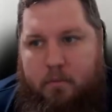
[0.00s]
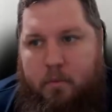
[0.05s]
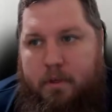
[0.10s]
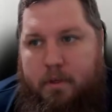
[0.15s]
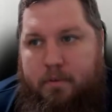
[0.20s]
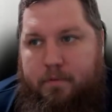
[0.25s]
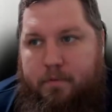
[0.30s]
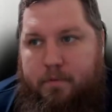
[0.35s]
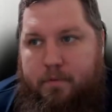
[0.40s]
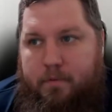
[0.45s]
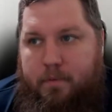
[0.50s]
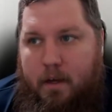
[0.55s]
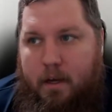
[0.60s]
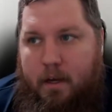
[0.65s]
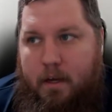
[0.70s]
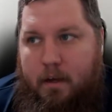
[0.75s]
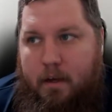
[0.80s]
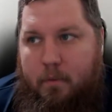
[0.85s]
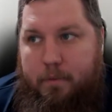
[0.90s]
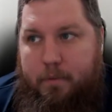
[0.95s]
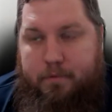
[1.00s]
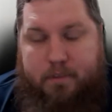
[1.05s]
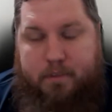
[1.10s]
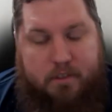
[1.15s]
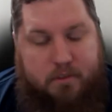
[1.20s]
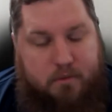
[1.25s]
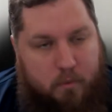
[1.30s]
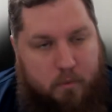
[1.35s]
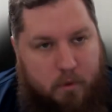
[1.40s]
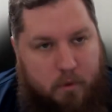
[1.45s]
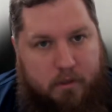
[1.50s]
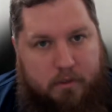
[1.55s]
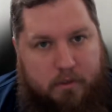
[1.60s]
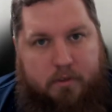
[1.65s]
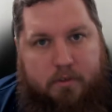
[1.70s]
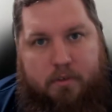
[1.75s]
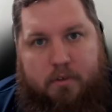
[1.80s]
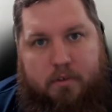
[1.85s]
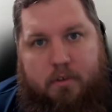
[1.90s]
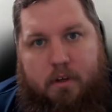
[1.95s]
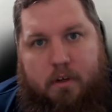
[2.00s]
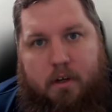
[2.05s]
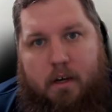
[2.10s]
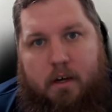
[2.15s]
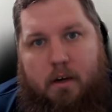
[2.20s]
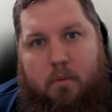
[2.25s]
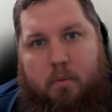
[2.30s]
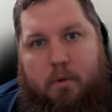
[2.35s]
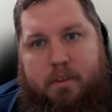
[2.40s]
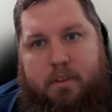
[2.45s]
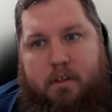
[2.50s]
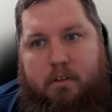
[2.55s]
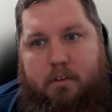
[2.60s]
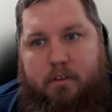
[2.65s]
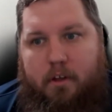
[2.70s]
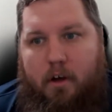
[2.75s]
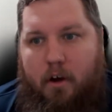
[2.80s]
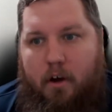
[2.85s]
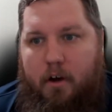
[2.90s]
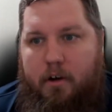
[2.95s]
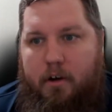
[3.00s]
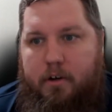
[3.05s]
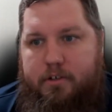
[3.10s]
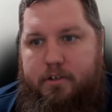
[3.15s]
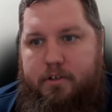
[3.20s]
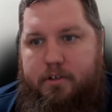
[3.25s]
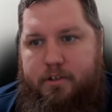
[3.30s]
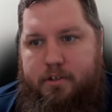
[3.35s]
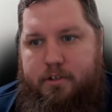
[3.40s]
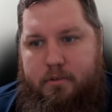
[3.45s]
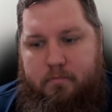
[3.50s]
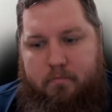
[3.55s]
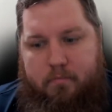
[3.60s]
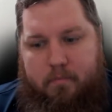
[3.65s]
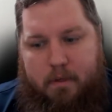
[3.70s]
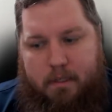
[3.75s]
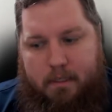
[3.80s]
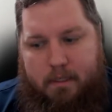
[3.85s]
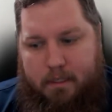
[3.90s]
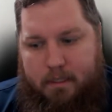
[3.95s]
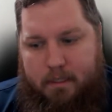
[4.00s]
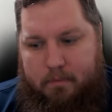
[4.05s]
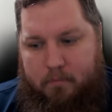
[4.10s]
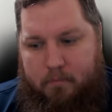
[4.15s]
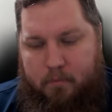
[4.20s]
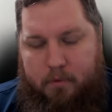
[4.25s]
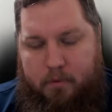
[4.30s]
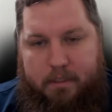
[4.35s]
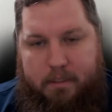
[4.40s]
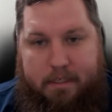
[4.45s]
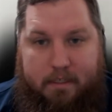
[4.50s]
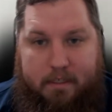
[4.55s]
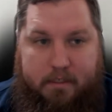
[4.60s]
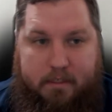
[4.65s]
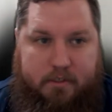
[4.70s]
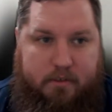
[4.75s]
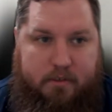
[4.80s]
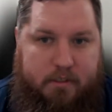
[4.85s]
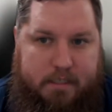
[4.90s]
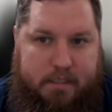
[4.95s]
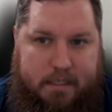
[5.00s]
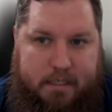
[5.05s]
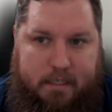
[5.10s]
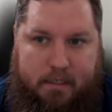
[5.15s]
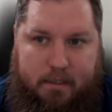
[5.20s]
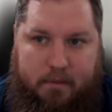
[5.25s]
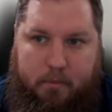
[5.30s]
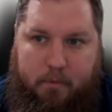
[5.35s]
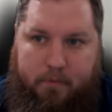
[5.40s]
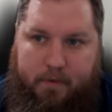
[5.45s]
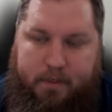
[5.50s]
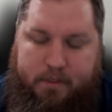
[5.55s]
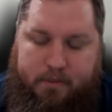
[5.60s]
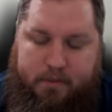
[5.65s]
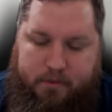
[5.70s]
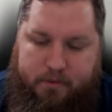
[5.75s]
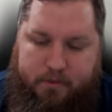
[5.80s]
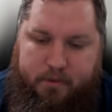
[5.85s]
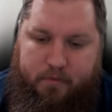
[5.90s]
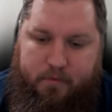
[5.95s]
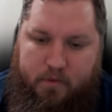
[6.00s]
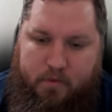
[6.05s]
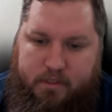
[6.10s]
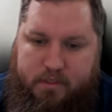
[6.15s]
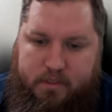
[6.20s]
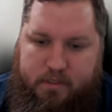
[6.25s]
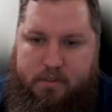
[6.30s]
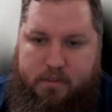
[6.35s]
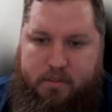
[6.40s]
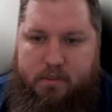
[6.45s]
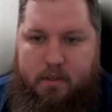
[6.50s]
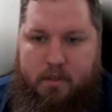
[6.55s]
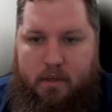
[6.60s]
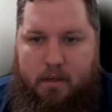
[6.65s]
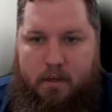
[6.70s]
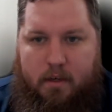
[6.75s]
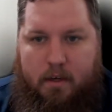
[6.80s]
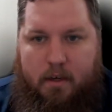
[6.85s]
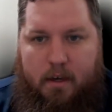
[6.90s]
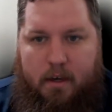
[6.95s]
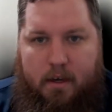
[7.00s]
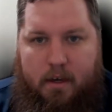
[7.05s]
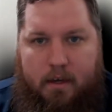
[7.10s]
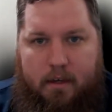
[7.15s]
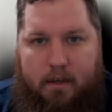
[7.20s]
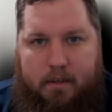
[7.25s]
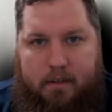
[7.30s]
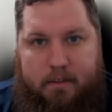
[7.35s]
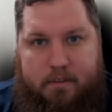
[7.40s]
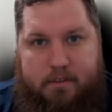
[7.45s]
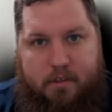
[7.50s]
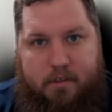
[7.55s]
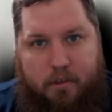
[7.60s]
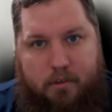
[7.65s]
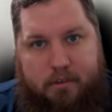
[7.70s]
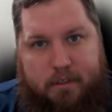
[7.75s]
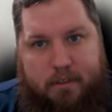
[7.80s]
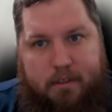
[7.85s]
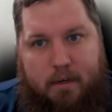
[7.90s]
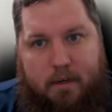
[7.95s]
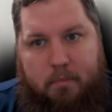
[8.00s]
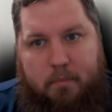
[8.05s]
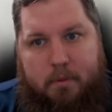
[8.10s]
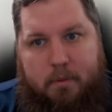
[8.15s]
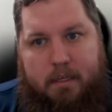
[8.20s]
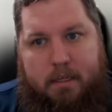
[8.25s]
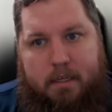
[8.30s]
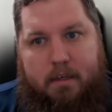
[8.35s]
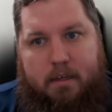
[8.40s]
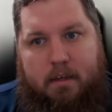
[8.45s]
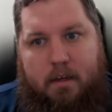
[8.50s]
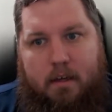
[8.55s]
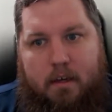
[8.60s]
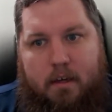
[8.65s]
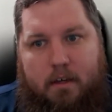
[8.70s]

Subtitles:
We've just worked with a large, really industry-leading professional services and consulting company